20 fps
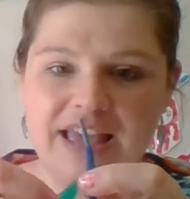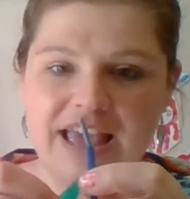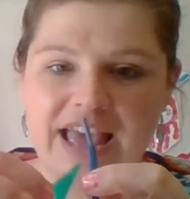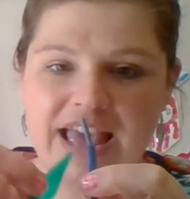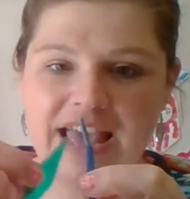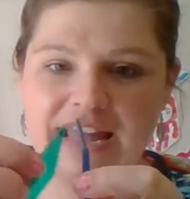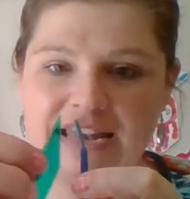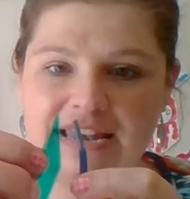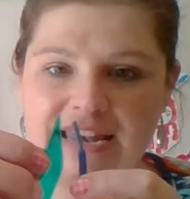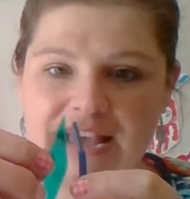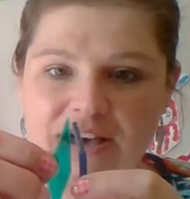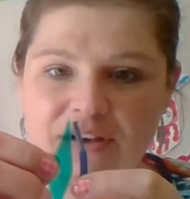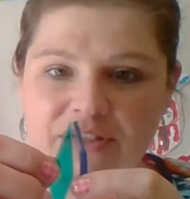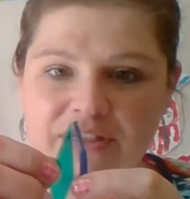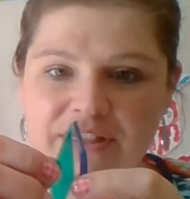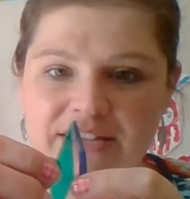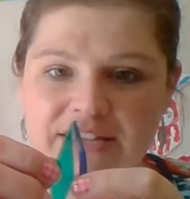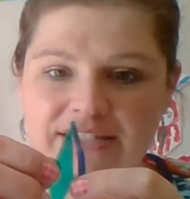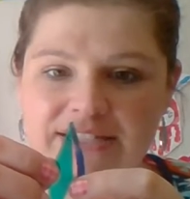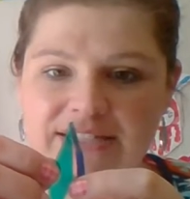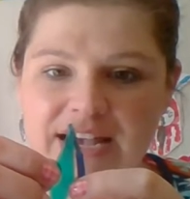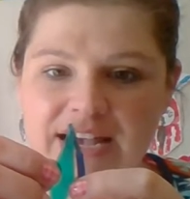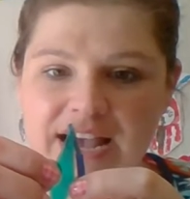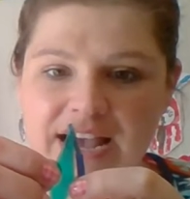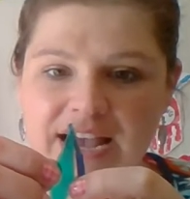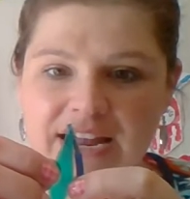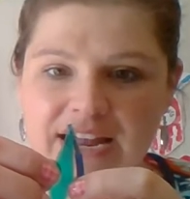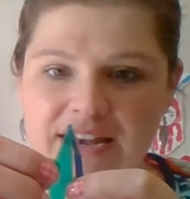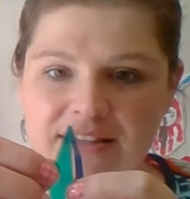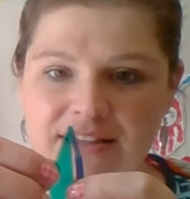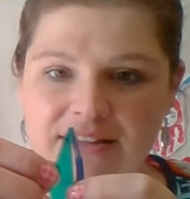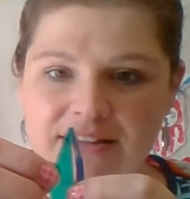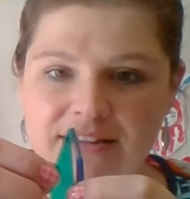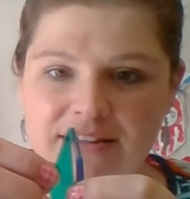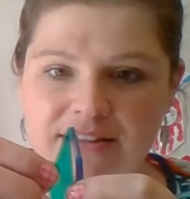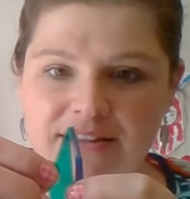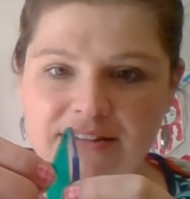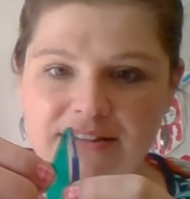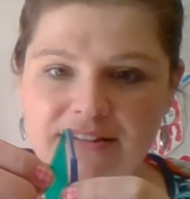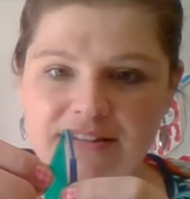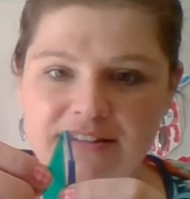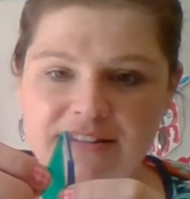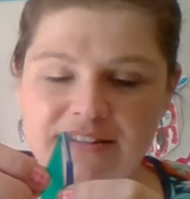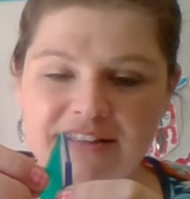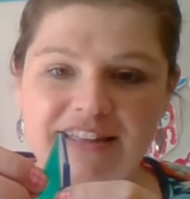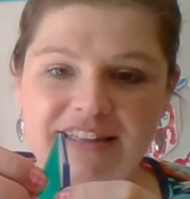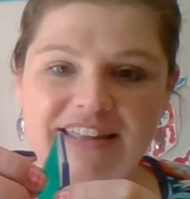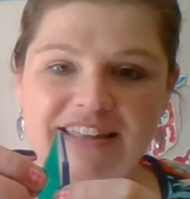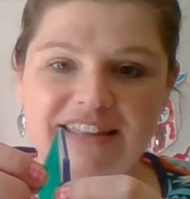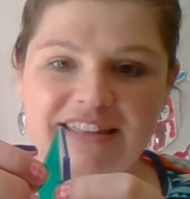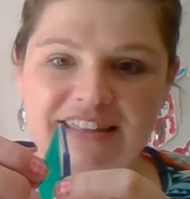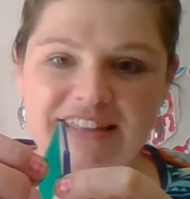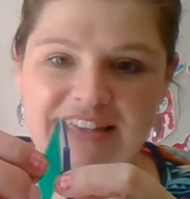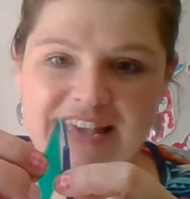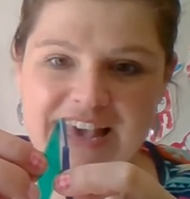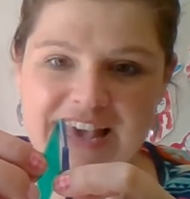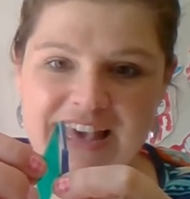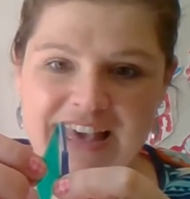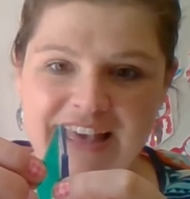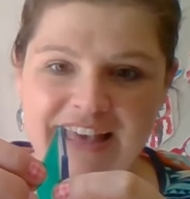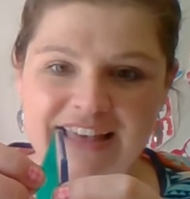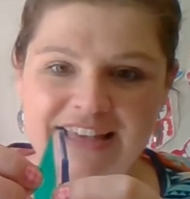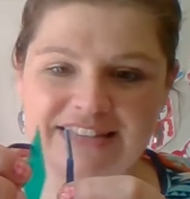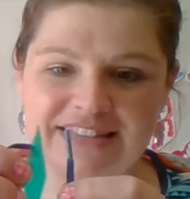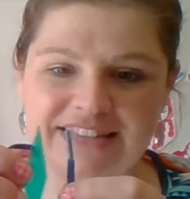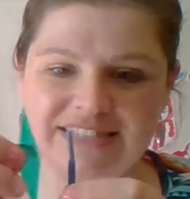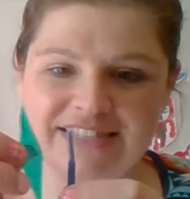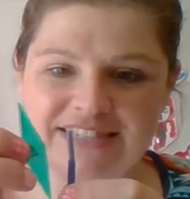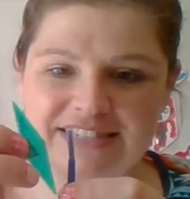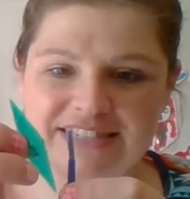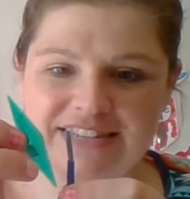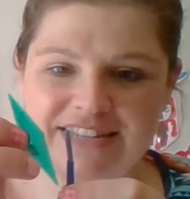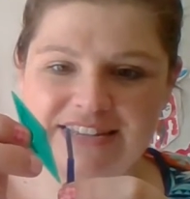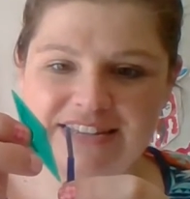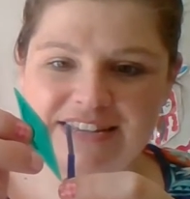And now this side, yes.